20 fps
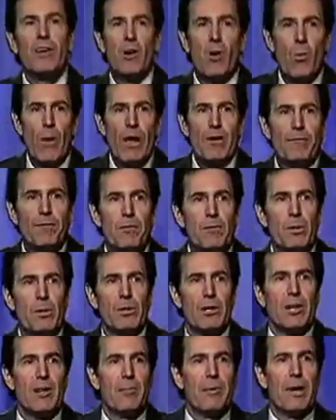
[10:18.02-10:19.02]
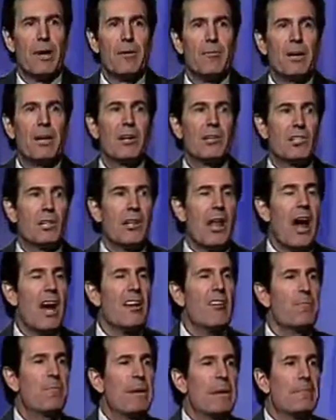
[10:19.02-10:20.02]
away from you a little bit. Because a lot
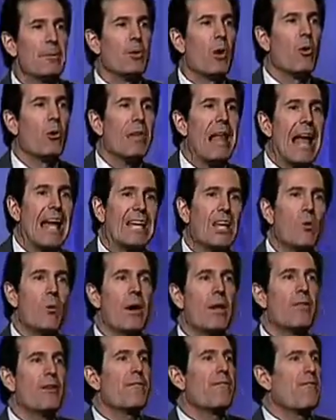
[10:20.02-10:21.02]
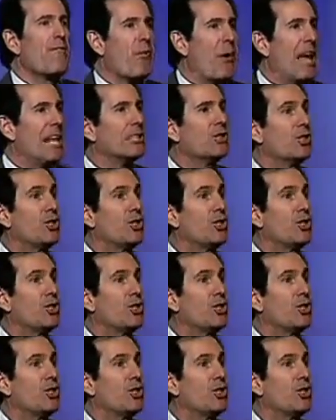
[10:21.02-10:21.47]
of people don't like it when their friends